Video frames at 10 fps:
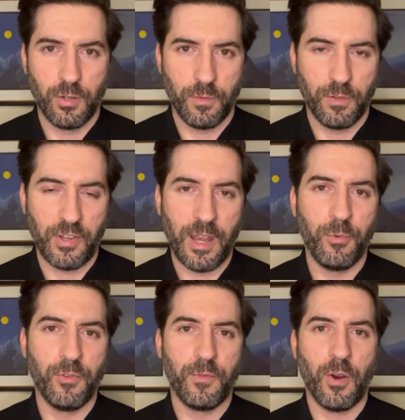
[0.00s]

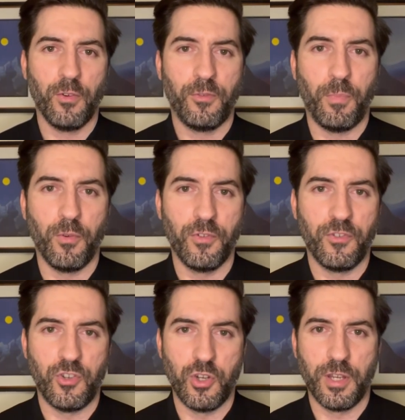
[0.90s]
tables of
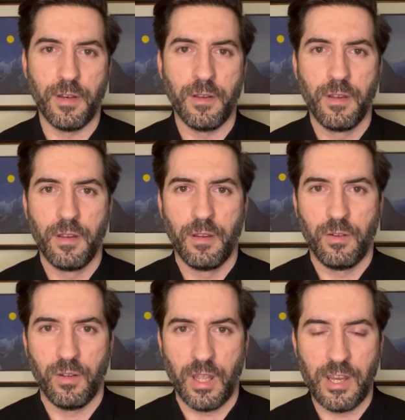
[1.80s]
correspondence, you can
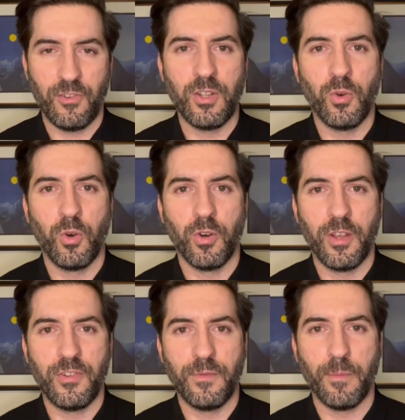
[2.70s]
easily
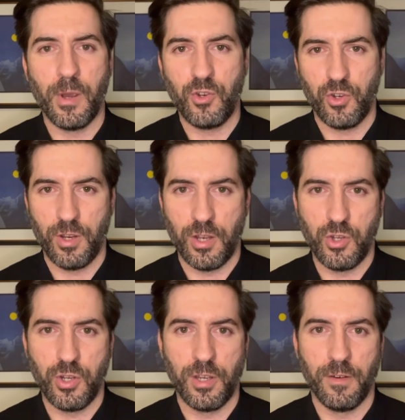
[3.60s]
organize information,
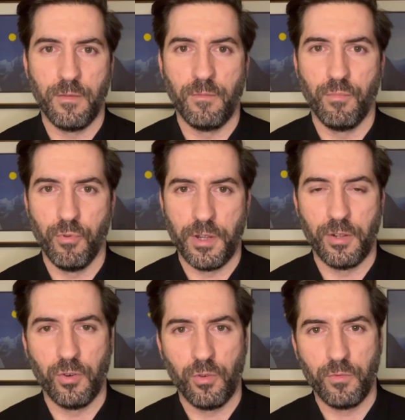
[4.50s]
and you can bring